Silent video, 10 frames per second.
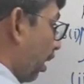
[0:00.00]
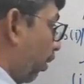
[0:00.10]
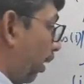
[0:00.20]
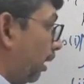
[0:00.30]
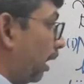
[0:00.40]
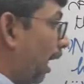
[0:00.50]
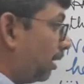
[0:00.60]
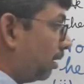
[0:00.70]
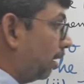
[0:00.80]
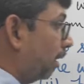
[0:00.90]
Well, in the
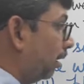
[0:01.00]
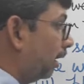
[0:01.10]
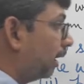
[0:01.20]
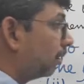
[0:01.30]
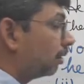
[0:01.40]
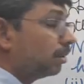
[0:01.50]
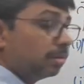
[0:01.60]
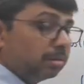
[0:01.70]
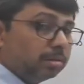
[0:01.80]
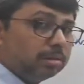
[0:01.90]
last
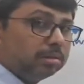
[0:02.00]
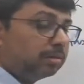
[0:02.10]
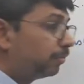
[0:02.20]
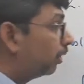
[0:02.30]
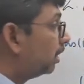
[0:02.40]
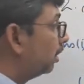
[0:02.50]
first